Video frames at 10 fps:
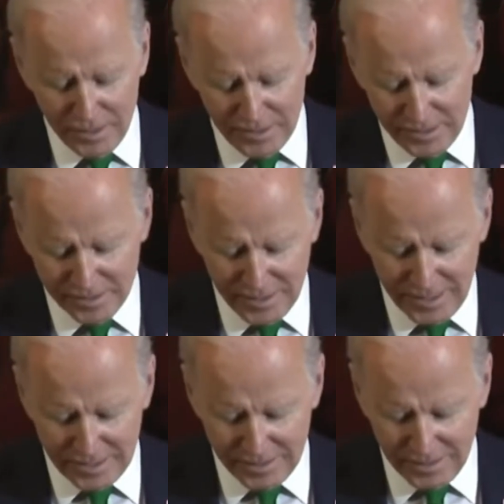point is
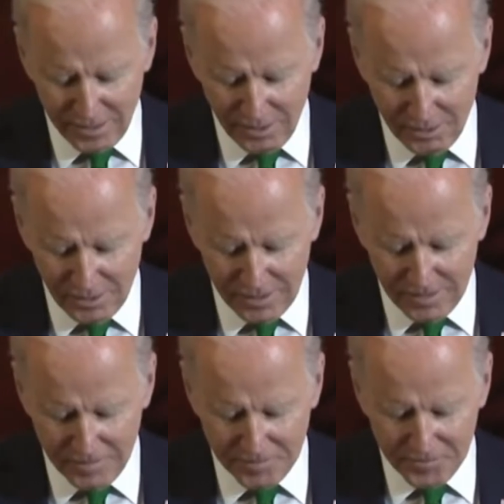that, you know, uh,
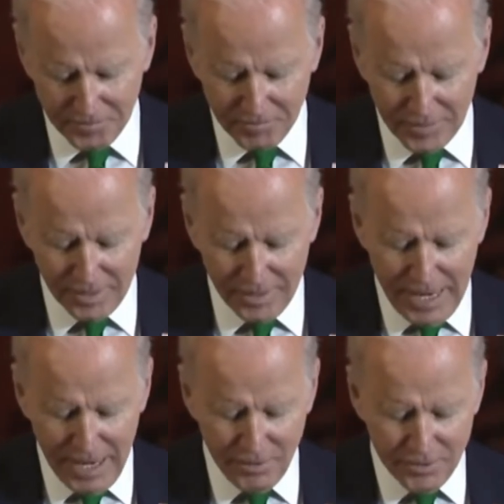
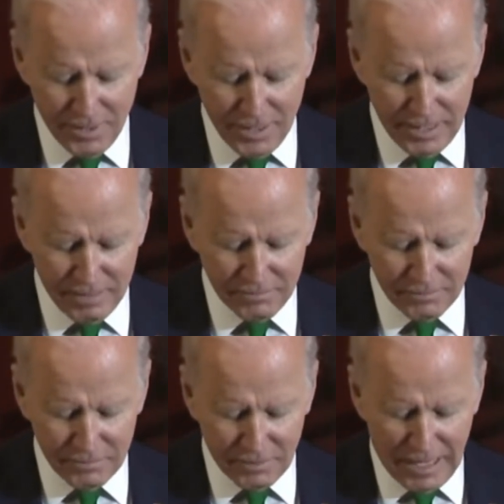now you
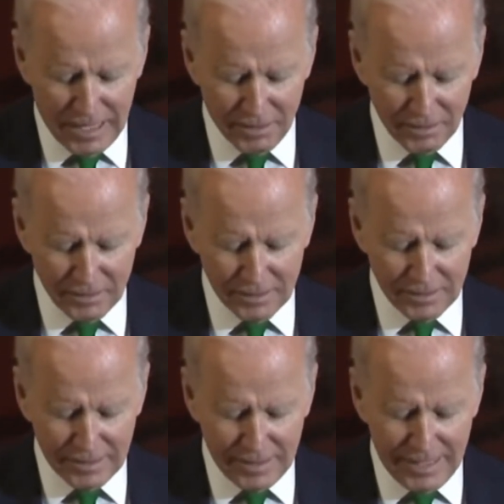have
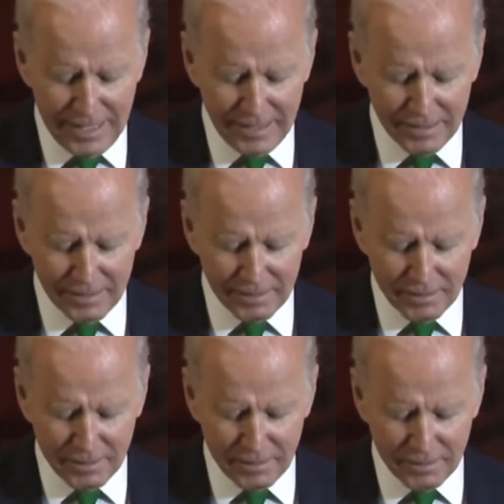Ireland
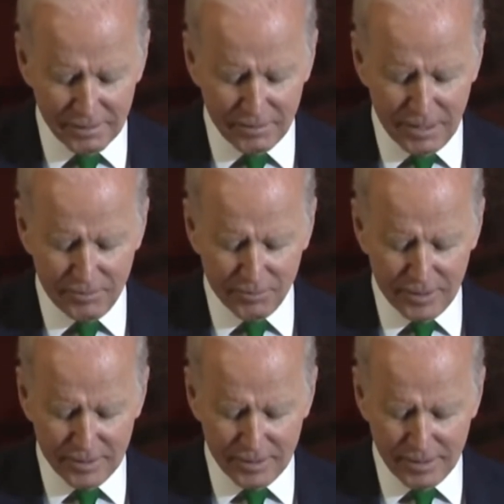and uh, Great
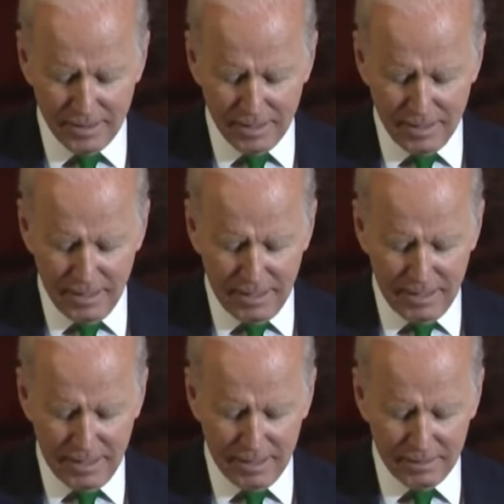Britain
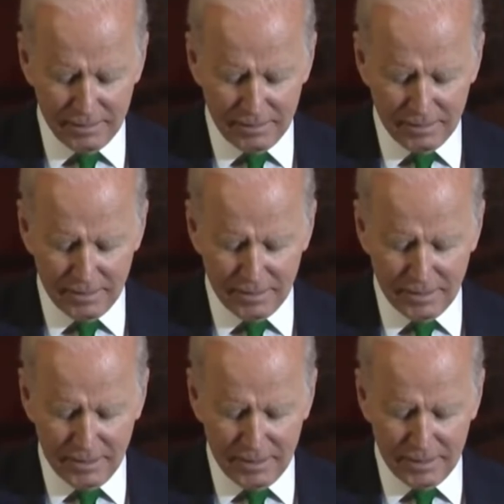
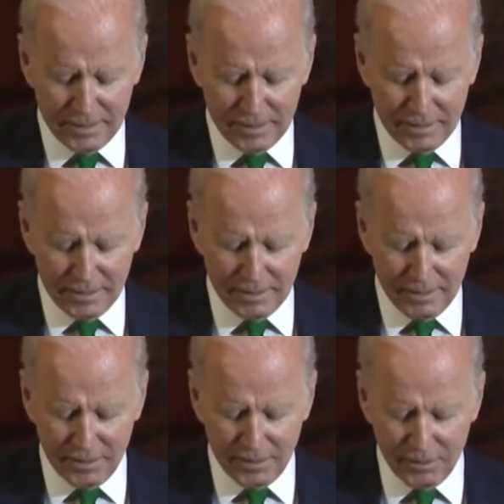uh, and,
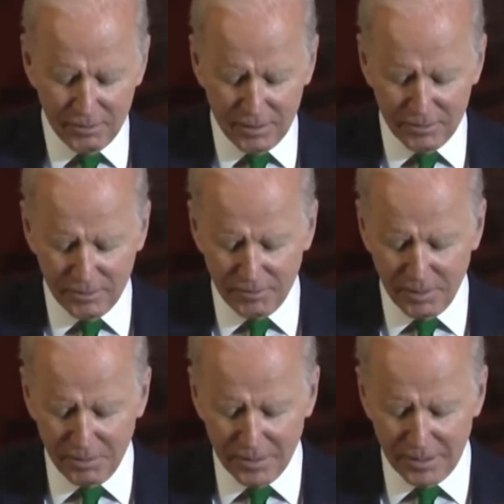uh, you know, uh, the
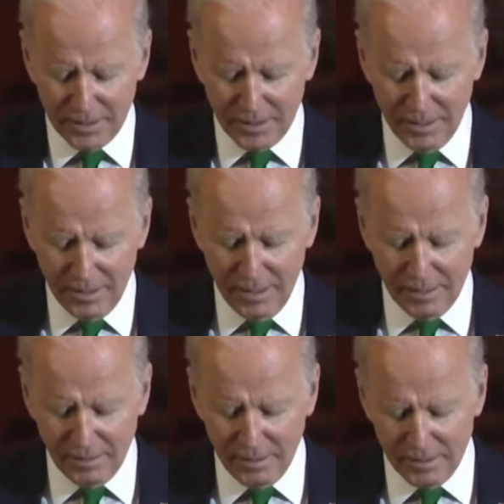Republic
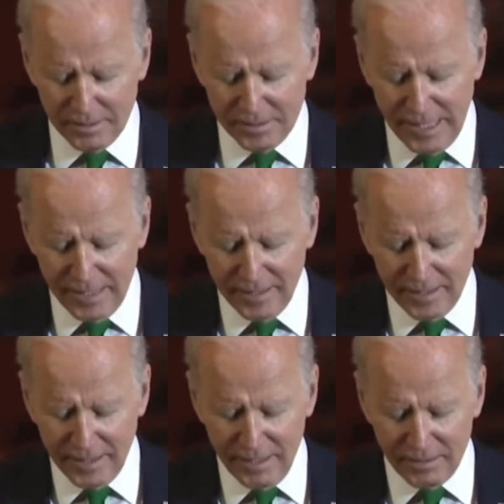uh, standing
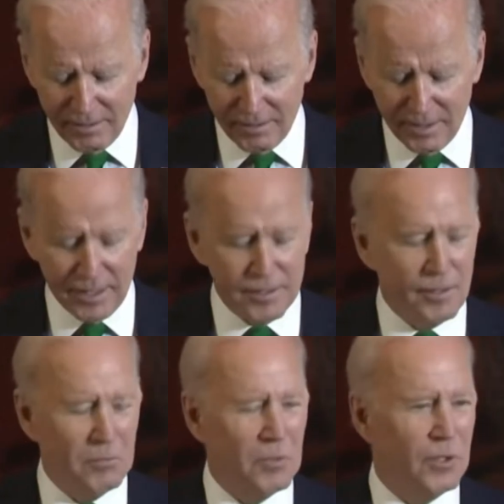together
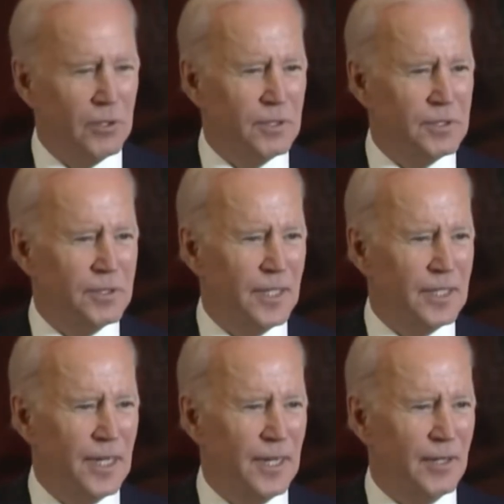against a murderous
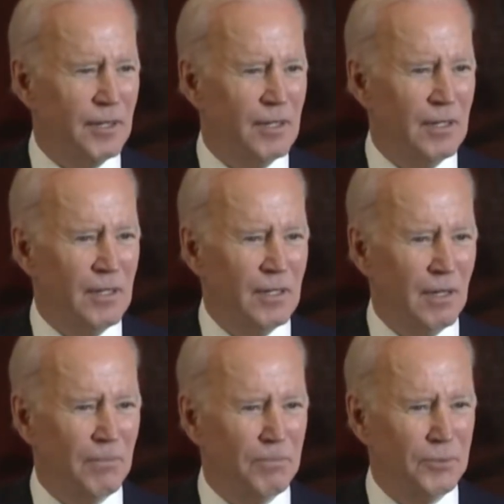dictator,
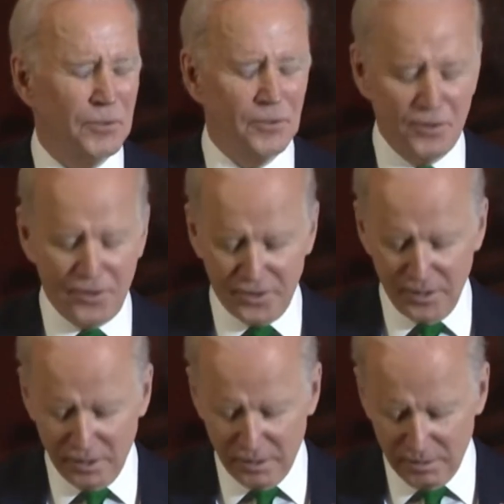a pure
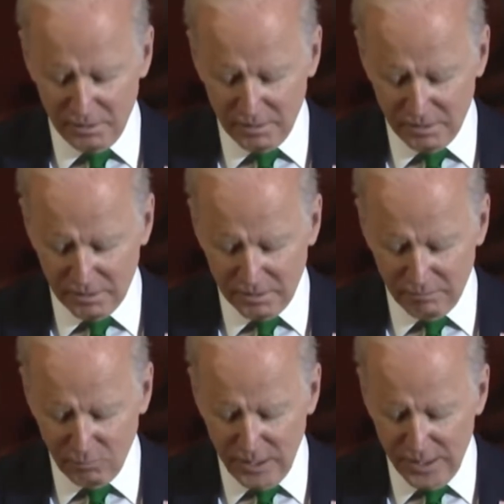thug who is
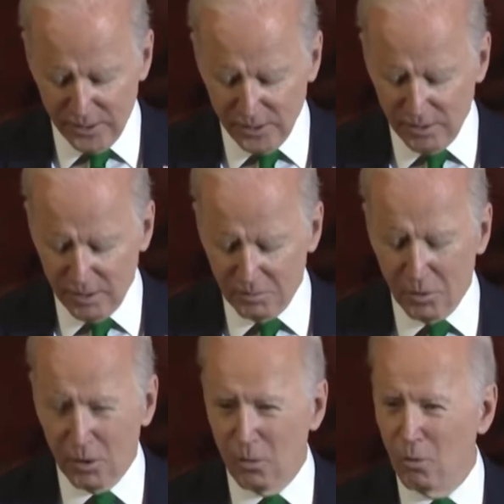waging an
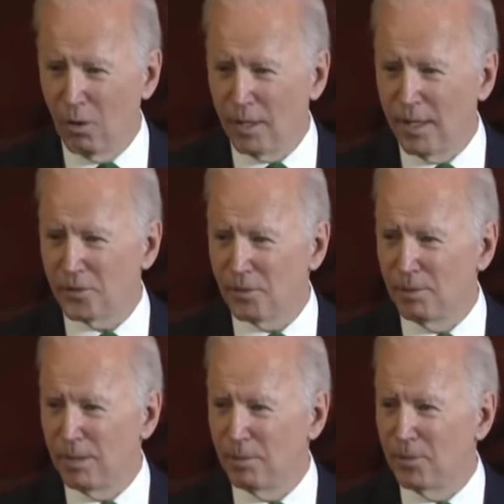immoral war against the
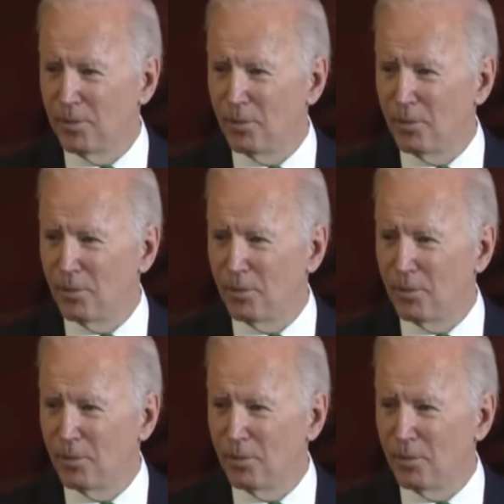people of